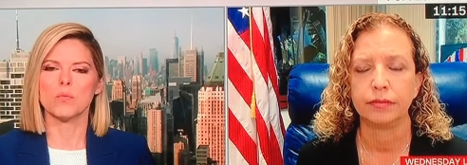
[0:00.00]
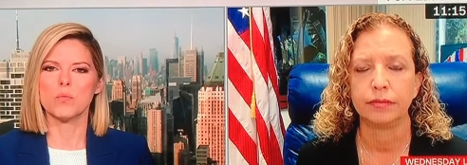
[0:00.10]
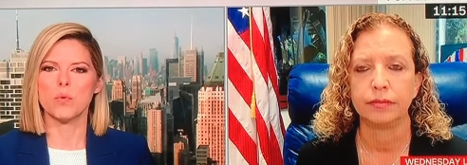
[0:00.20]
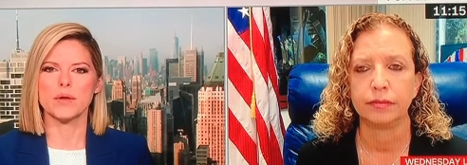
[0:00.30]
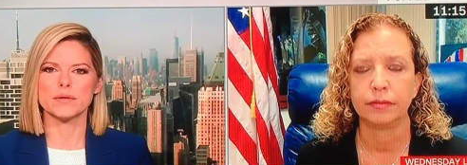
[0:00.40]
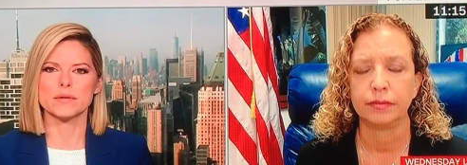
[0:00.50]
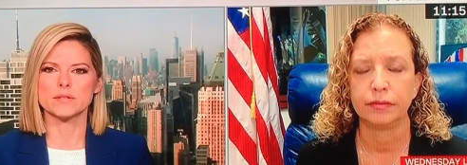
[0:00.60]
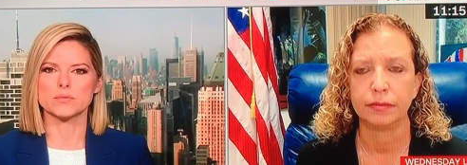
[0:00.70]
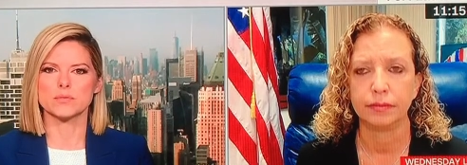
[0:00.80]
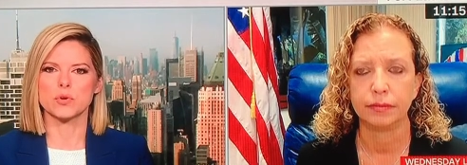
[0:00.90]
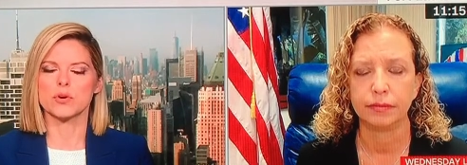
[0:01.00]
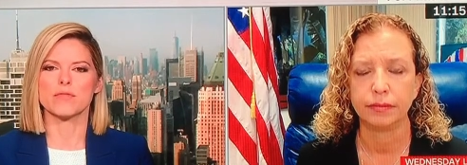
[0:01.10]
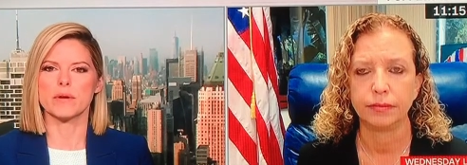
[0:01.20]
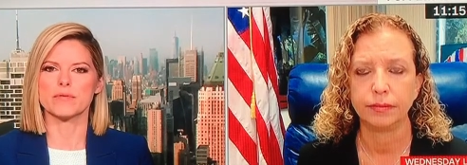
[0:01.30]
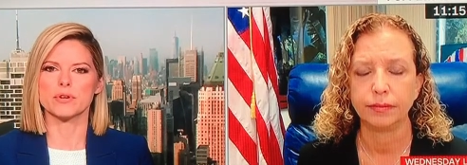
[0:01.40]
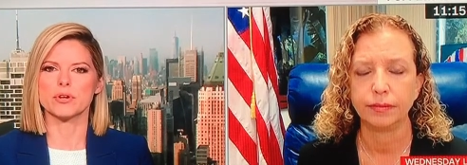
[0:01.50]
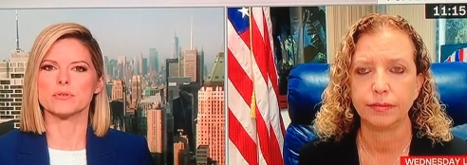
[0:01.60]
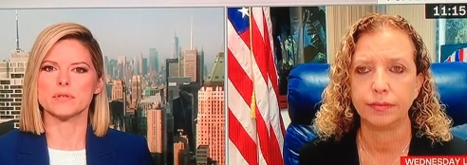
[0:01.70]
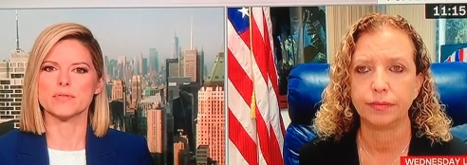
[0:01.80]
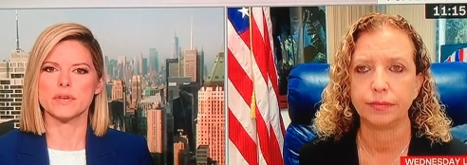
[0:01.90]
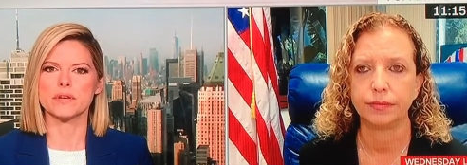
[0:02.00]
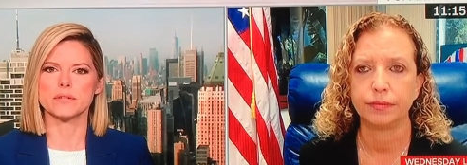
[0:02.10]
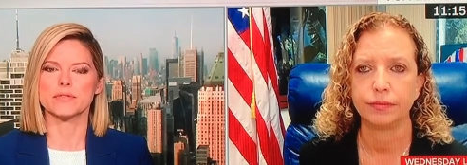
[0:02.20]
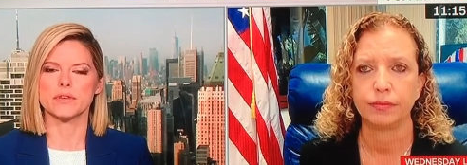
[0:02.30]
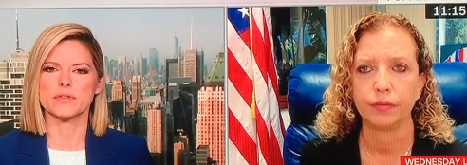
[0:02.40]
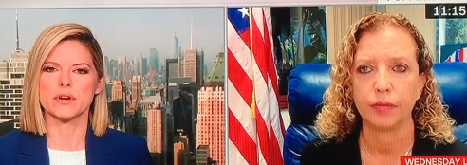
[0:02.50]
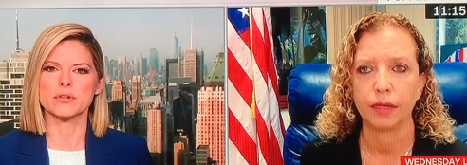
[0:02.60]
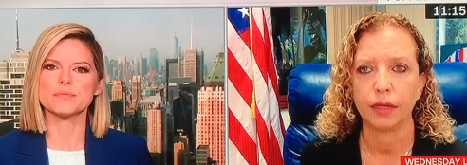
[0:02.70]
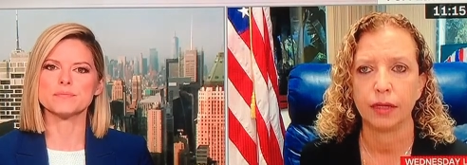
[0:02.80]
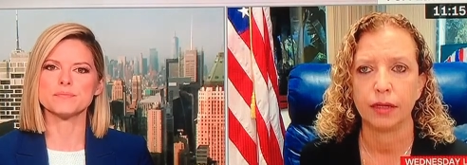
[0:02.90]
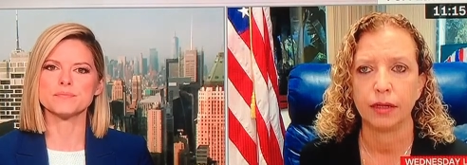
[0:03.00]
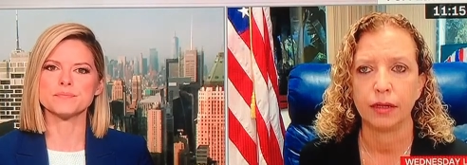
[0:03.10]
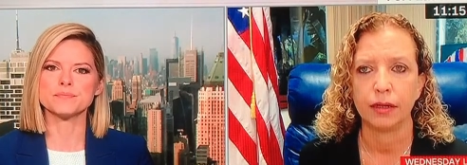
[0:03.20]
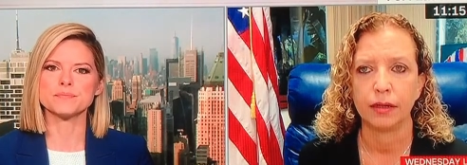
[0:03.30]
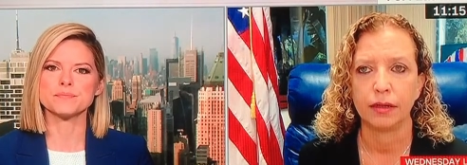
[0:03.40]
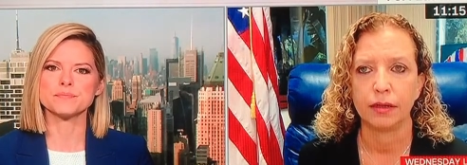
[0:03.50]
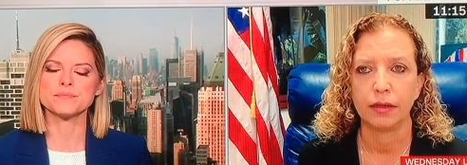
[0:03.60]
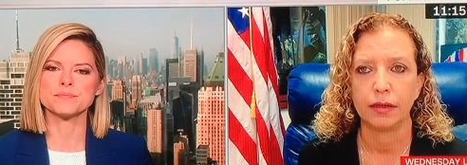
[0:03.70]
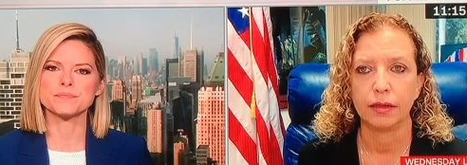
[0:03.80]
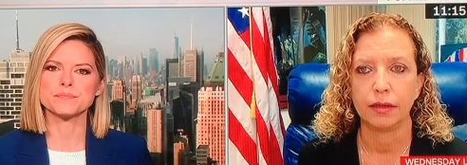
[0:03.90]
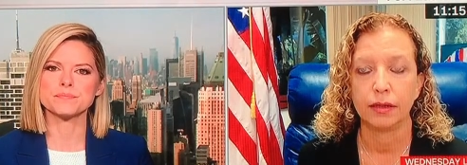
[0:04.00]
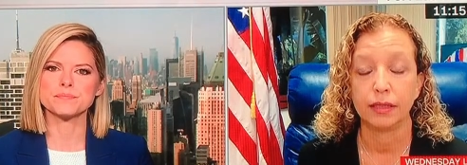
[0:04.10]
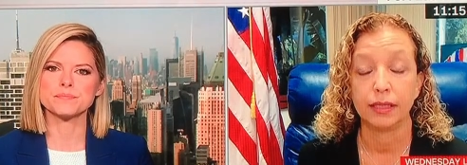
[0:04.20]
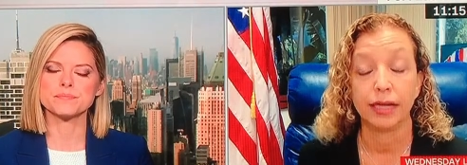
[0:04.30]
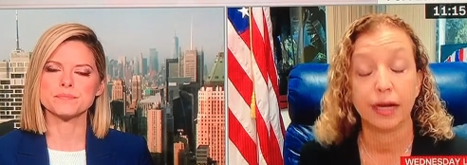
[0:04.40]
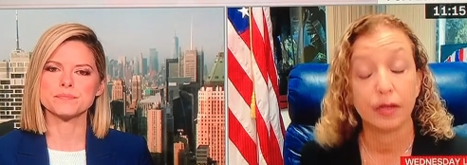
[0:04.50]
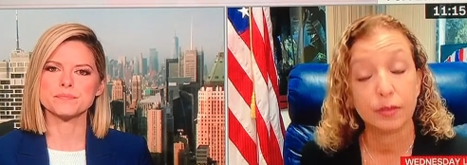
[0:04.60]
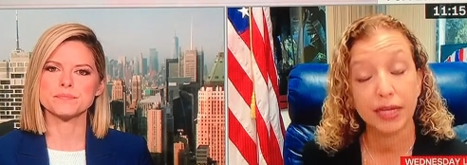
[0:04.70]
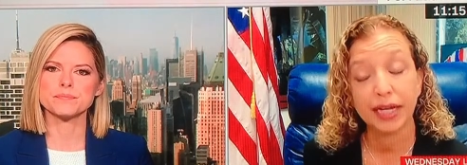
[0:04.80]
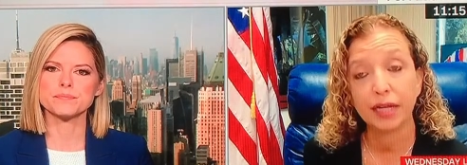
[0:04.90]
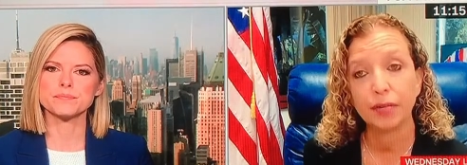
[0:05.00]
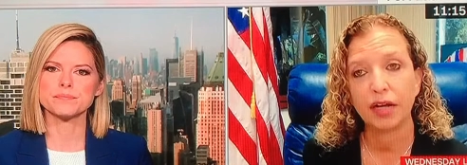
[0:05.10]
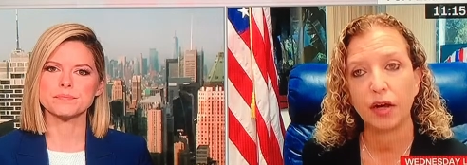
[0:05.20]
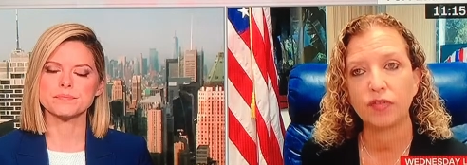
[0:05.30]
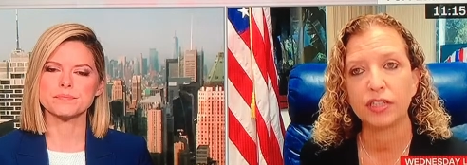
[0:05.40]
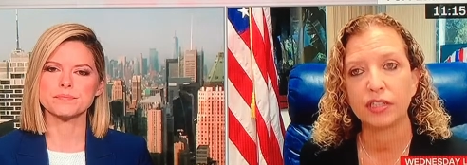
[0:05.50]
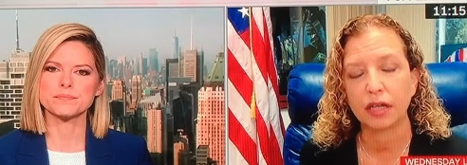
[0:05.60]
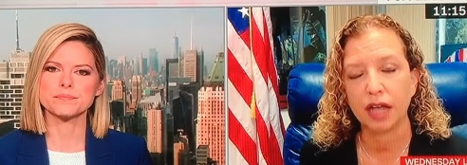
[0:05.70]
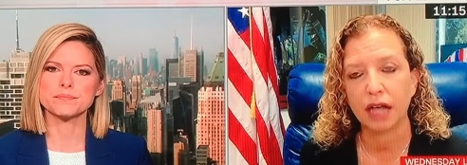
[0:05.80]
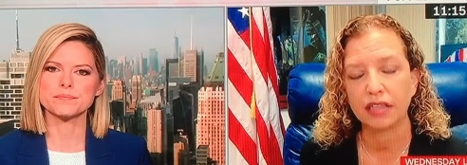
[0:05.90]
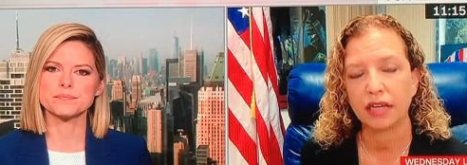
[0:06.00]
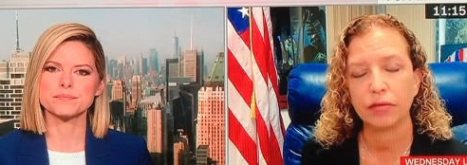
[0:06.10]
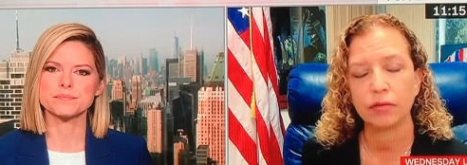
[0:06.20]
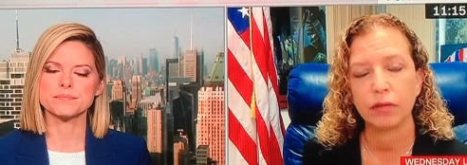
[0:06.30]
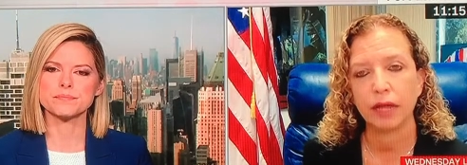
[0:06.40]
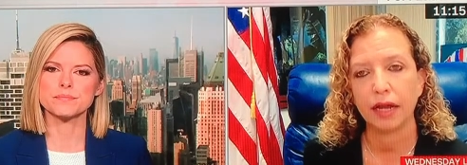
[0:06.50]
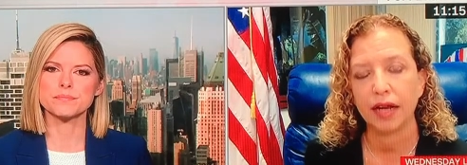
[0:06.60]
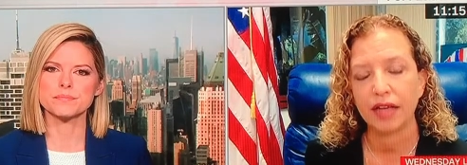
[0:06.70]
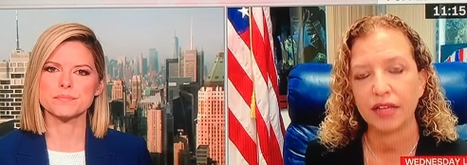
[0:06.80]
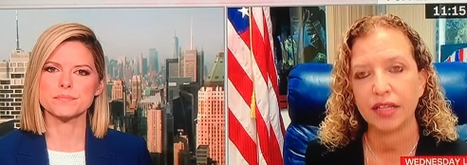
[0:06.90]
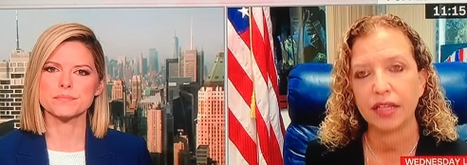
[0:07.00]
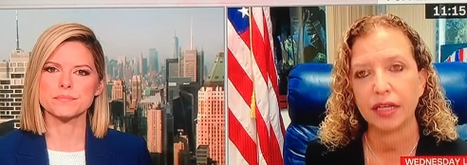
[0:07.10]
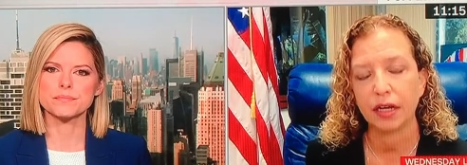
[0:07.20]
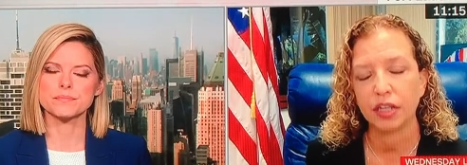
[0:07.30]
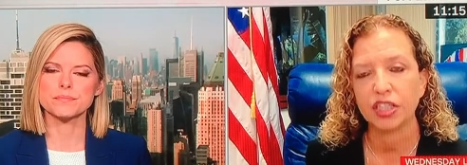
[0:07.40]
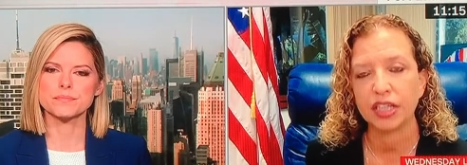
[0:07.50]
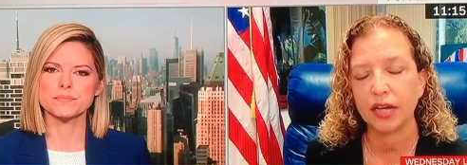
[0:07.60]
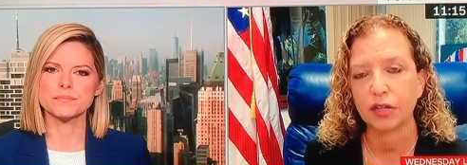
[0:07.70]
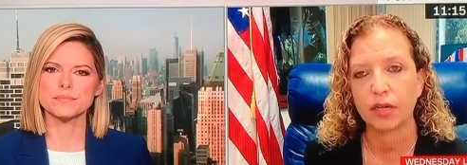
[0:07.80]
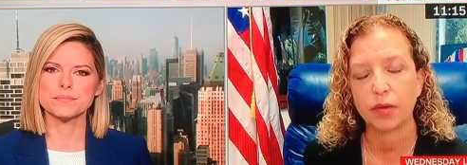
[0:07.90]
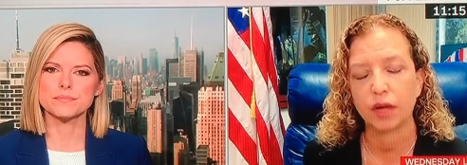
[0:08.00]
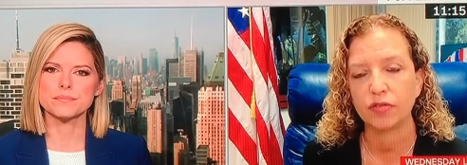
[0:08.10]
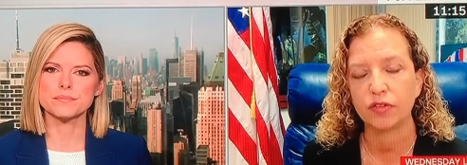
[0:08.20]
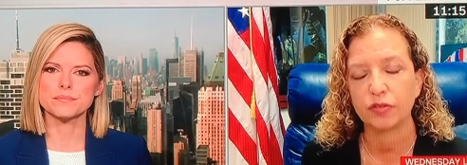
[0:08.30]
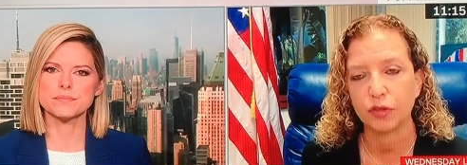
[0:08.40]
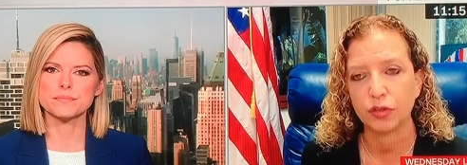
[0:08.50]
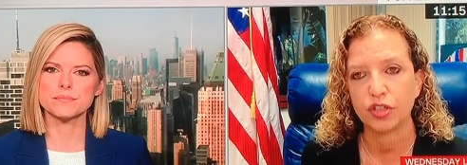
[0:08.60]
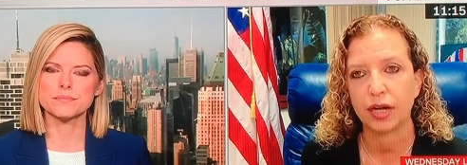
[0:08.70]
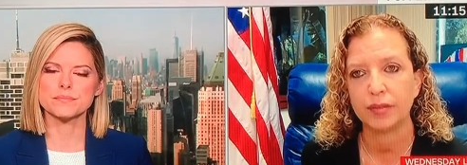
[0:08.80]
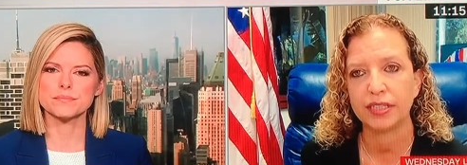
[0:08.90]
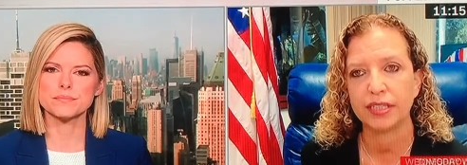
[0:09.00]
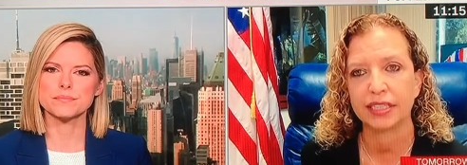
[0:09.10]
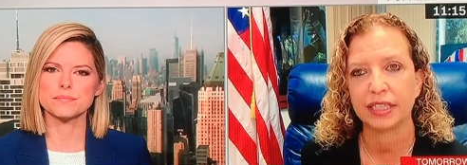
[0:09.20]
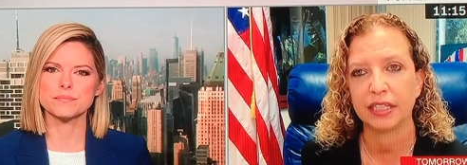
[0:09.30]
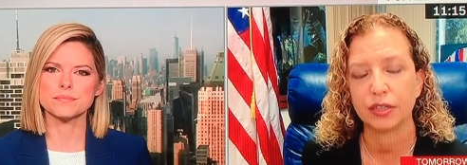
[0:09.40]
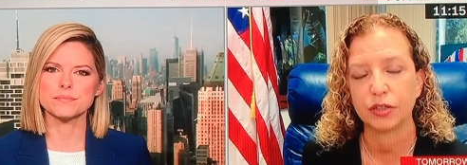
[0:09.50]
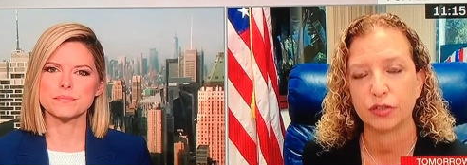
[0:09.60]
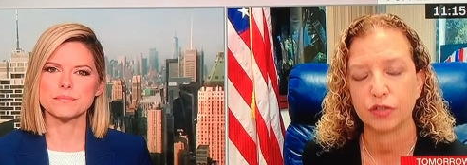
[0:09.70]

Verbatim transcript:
Speaker 1: what this could have meant for you if they if they found you.
Speaker 2: Yeah, being in my office on lockdown and having the annunciator come on for the first time in 16 years of